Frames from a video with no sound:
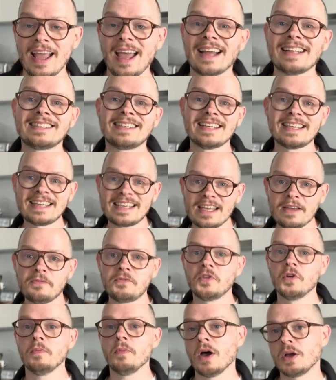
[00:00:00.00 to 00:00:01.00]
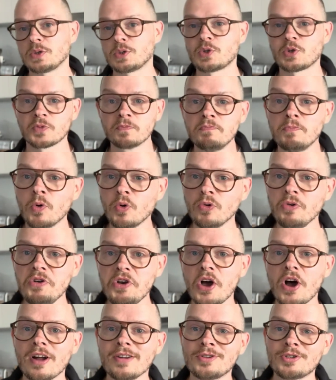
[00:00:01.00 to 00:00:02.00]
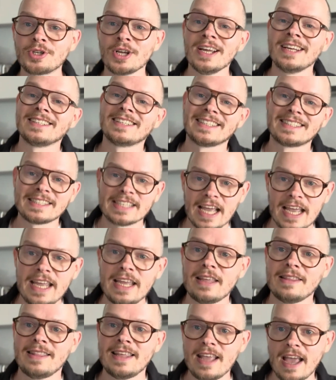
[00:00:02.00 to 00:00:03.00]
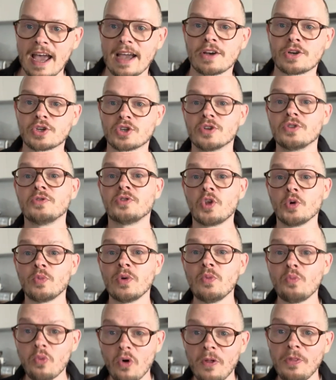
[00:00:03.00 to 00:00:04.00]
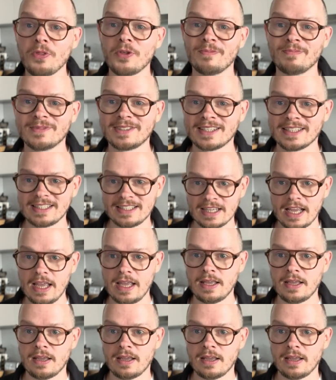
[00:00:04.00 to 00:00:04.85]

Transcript: and to give them a small nudge to take the action that we want them to take.